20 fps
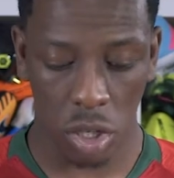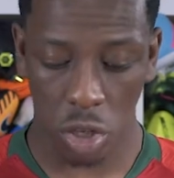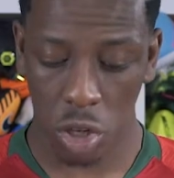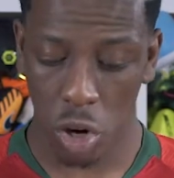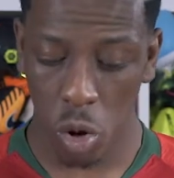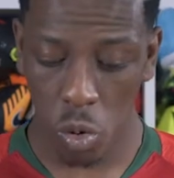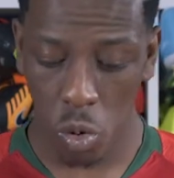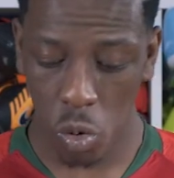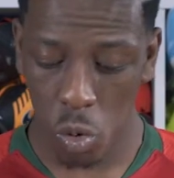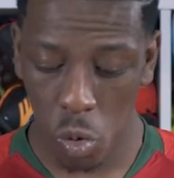
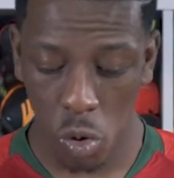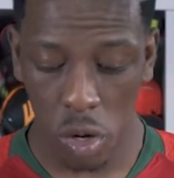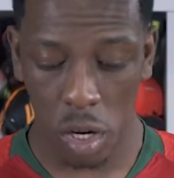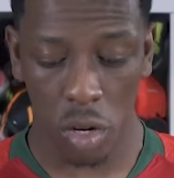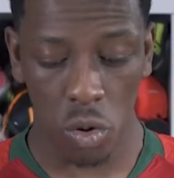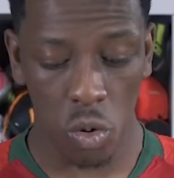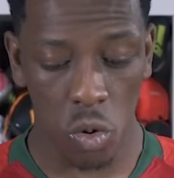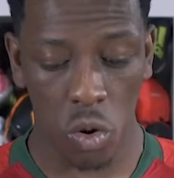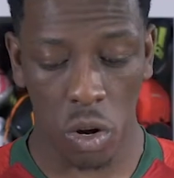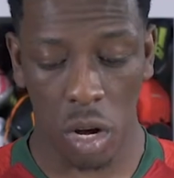So all
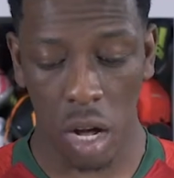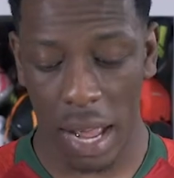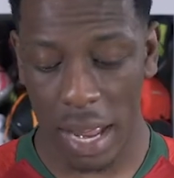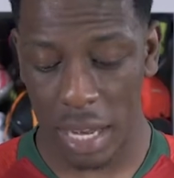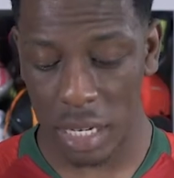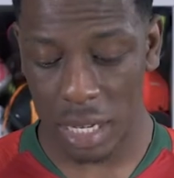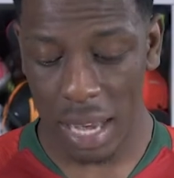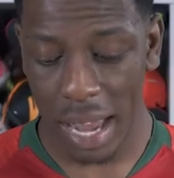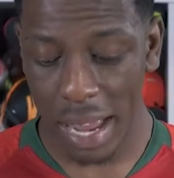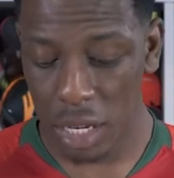in all,
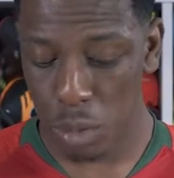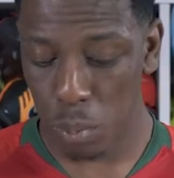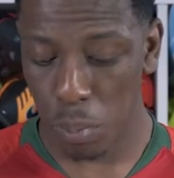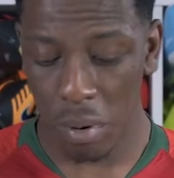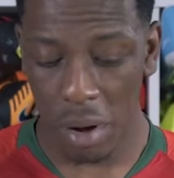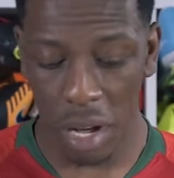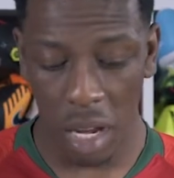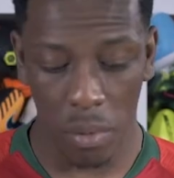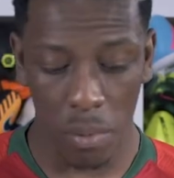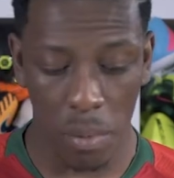guys, that is
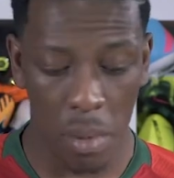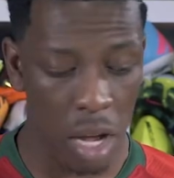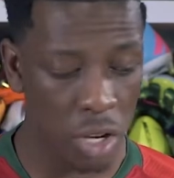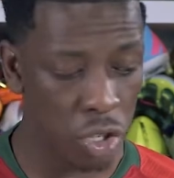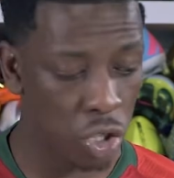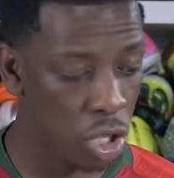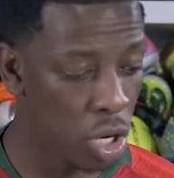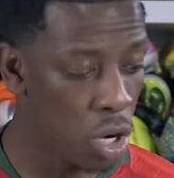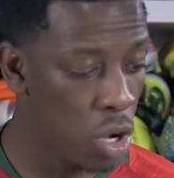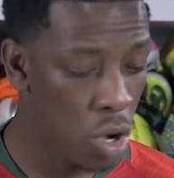pretty
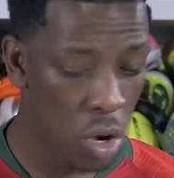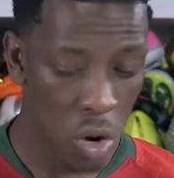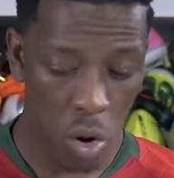much